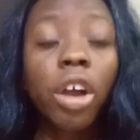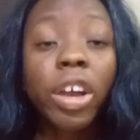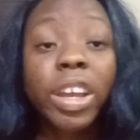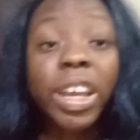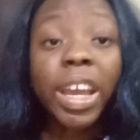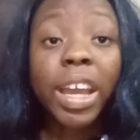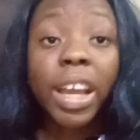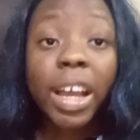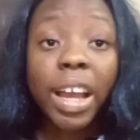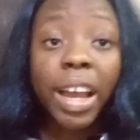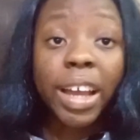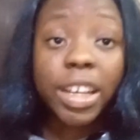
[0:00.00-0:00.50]

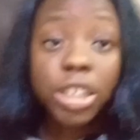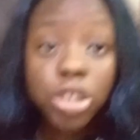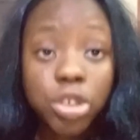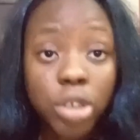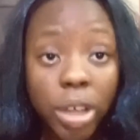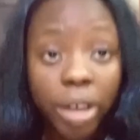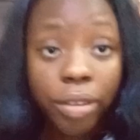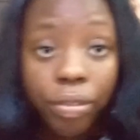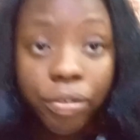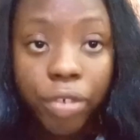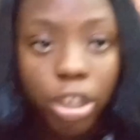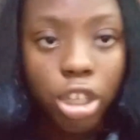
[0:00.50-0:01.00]
Okay guys,
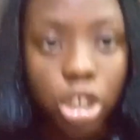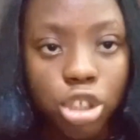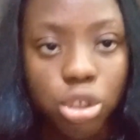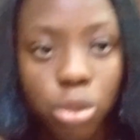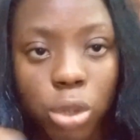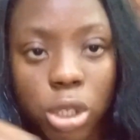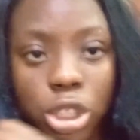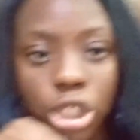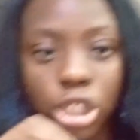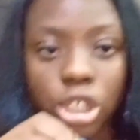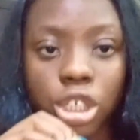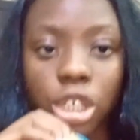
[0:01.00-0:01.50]
so I
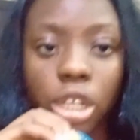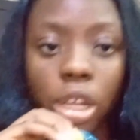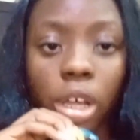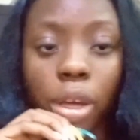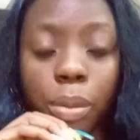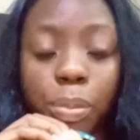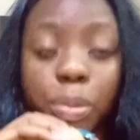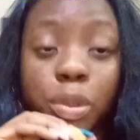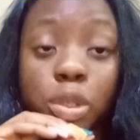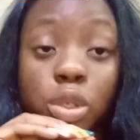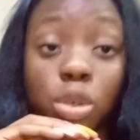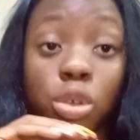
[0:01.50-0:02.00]
finished watching the
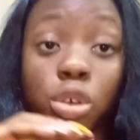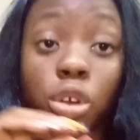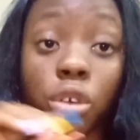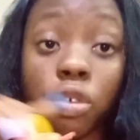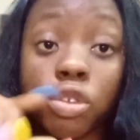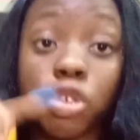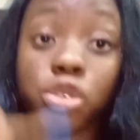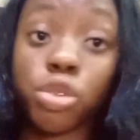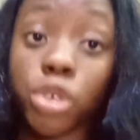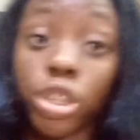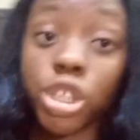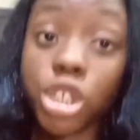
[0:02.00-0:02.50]
episode
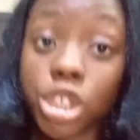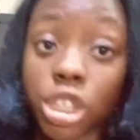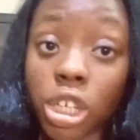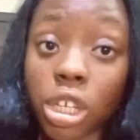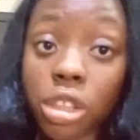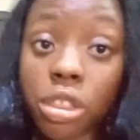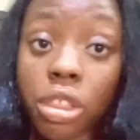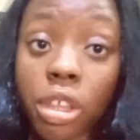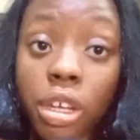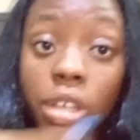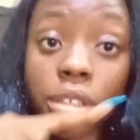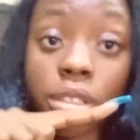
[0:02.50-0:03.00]
of
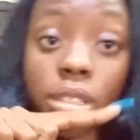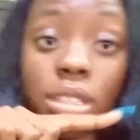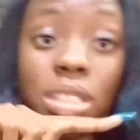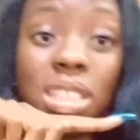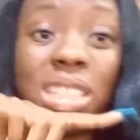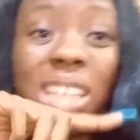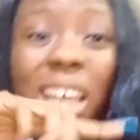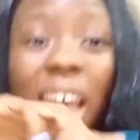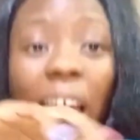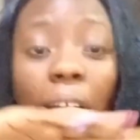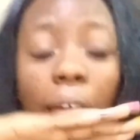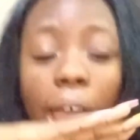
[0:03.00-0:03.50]
Stranger
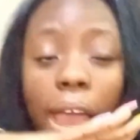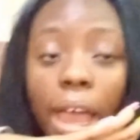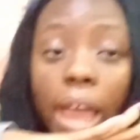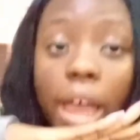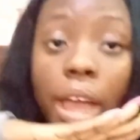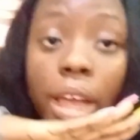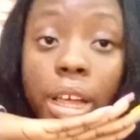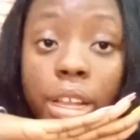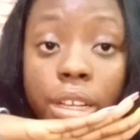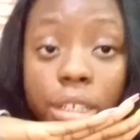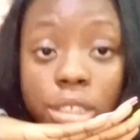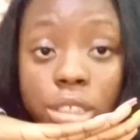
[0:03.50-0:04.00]
Things,
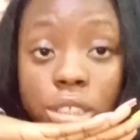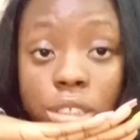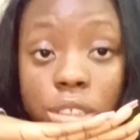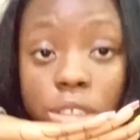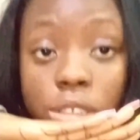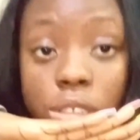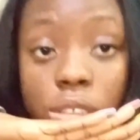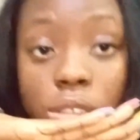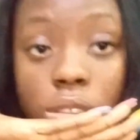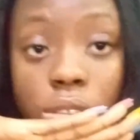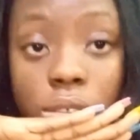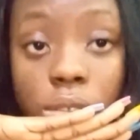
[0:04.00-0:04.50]

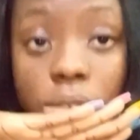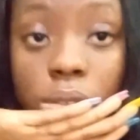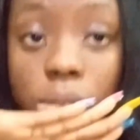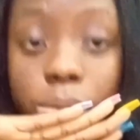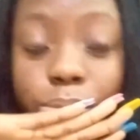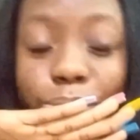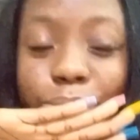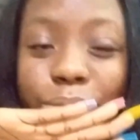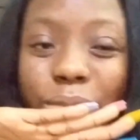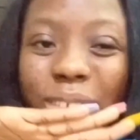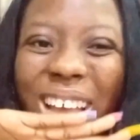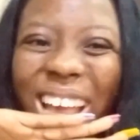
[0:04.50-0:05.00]
and
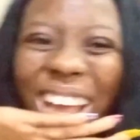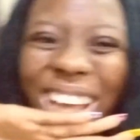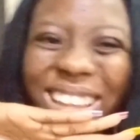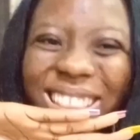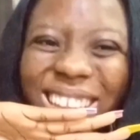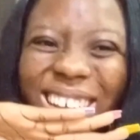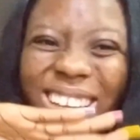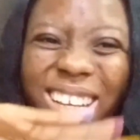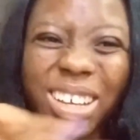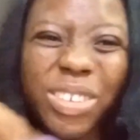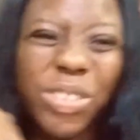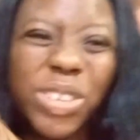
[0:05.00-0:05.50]
I
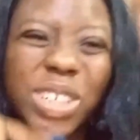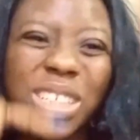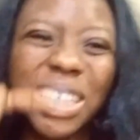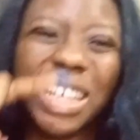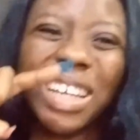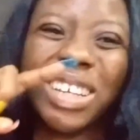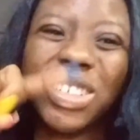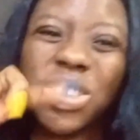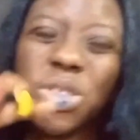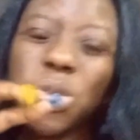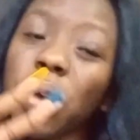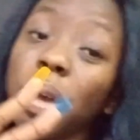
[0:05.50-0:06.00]
think it was
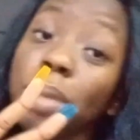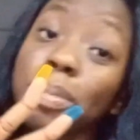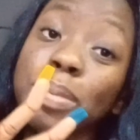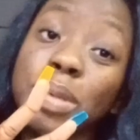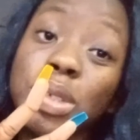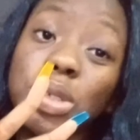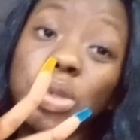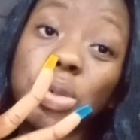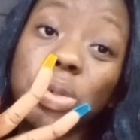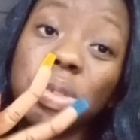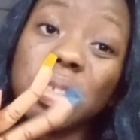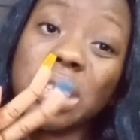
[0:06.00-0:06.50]
like 2
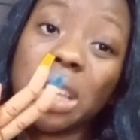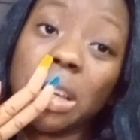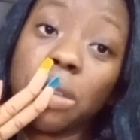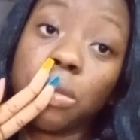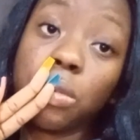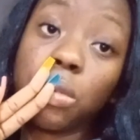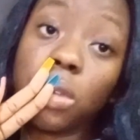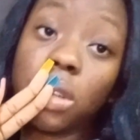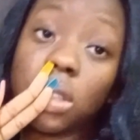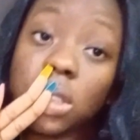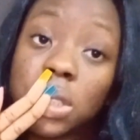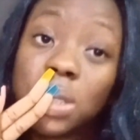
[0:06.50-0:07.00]
episodes I
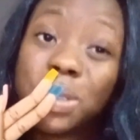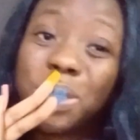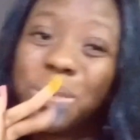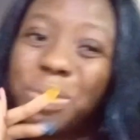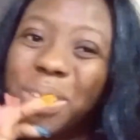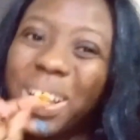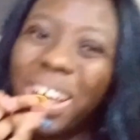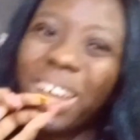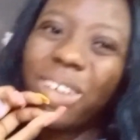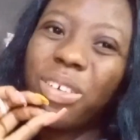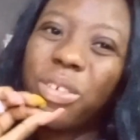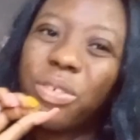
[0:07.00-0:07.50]

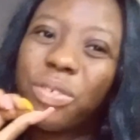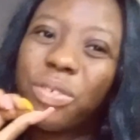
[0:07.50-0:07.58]
watched by